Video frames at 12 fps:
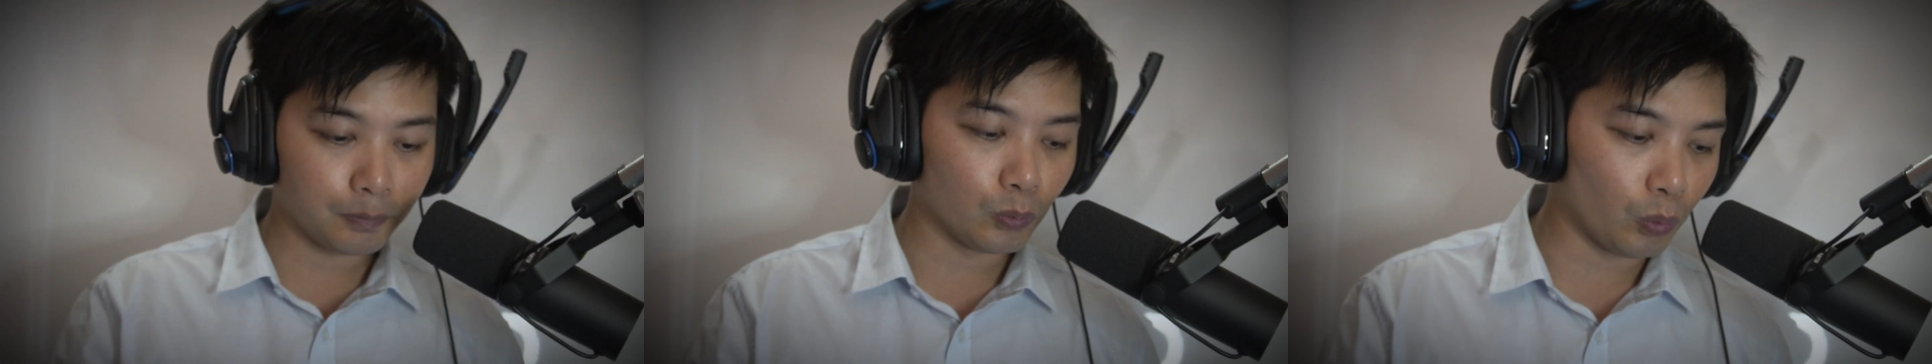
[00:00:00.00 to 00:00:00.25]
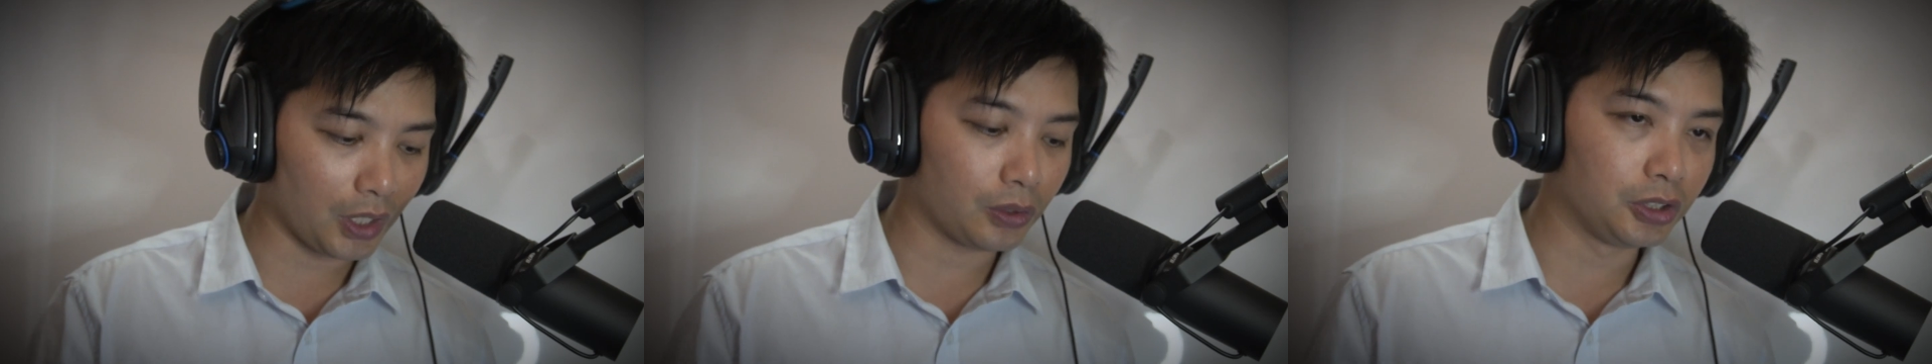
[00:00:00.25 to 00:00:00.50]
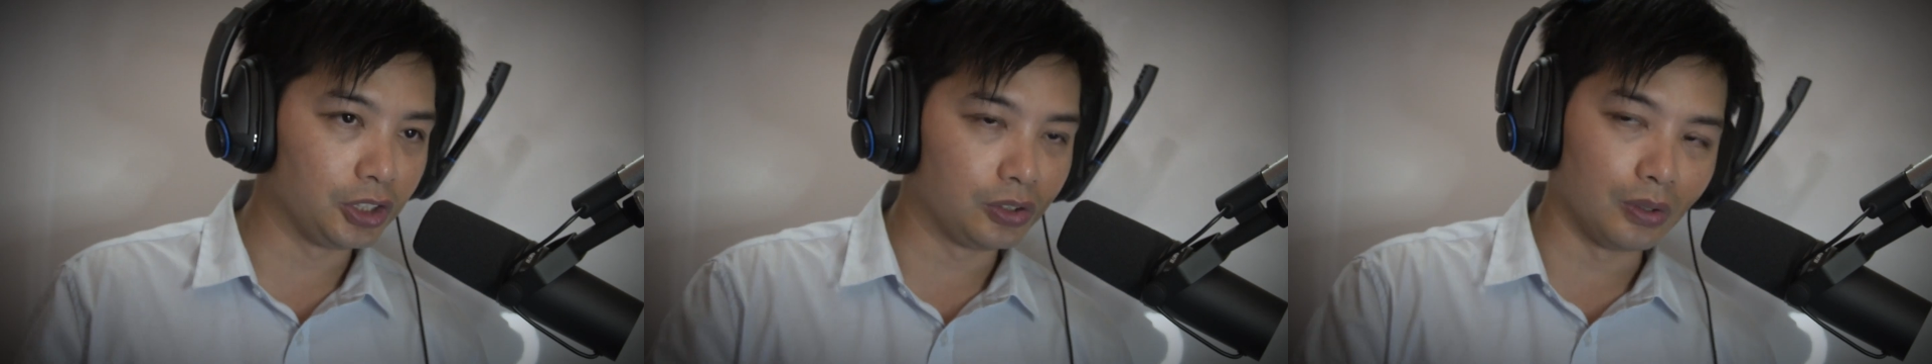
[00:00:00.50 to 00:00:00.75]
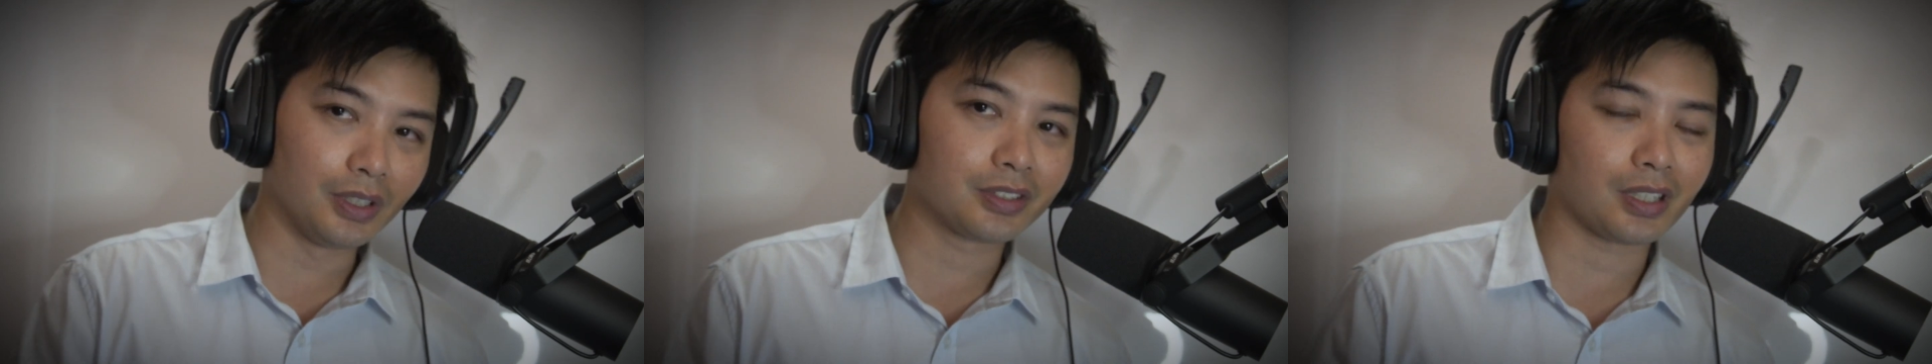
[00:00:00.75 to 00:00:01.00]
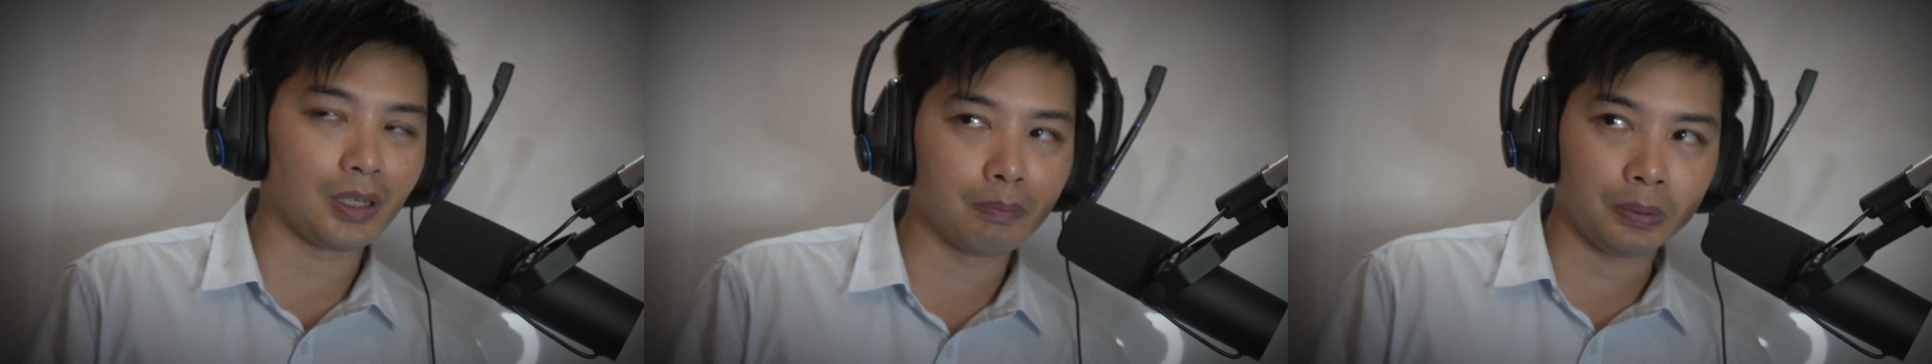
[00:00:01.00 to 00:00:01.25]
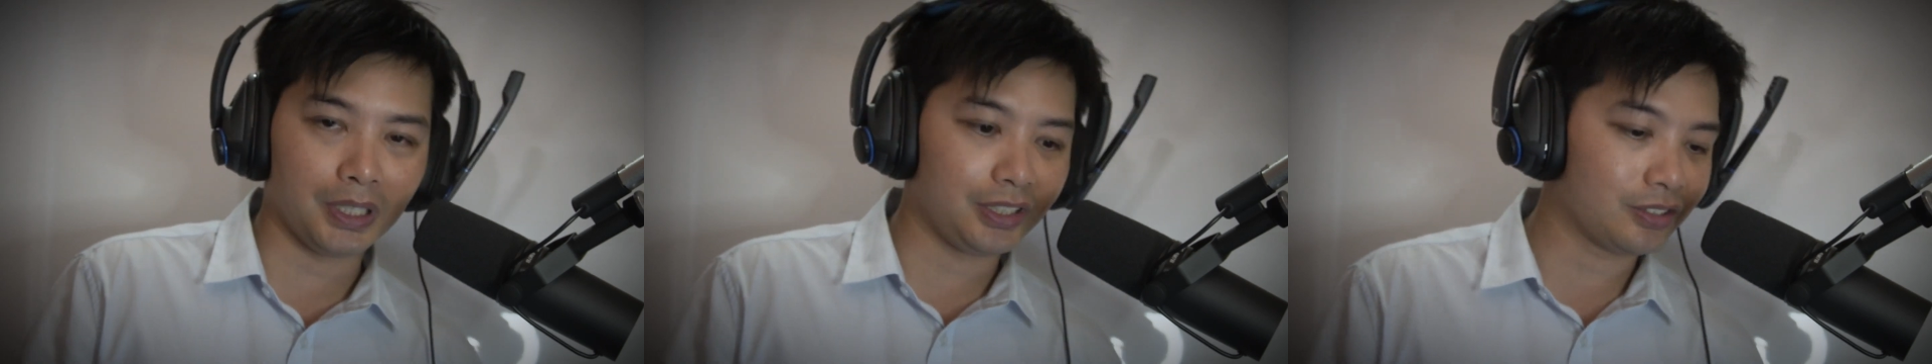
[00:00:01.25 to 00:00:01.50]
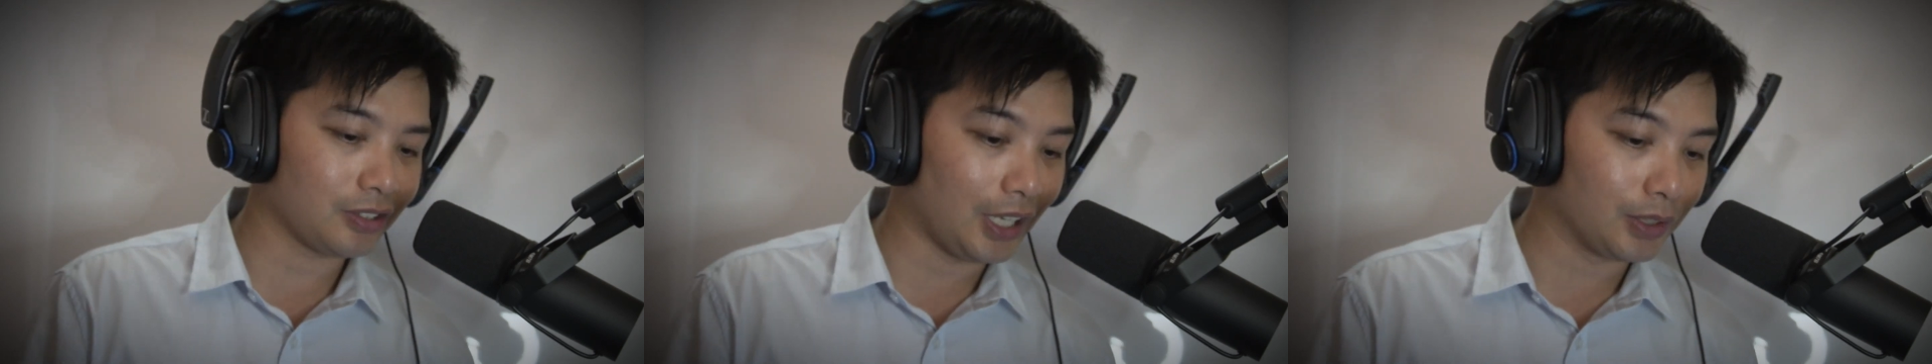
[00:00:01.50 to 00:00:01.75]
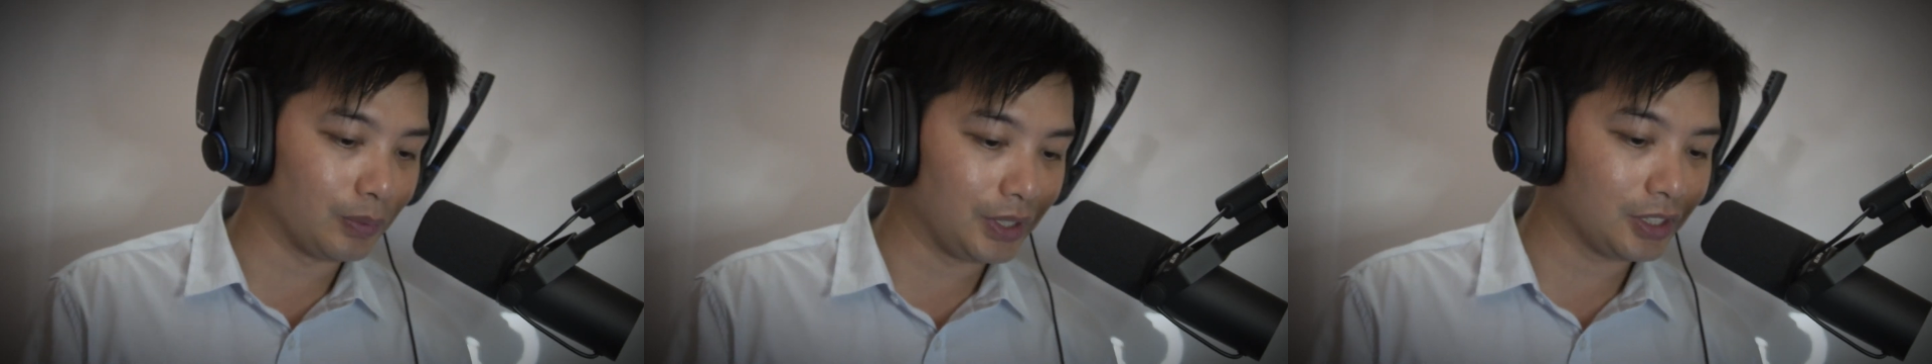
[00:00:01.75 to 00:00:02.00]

What could you do? It's a complete side wind.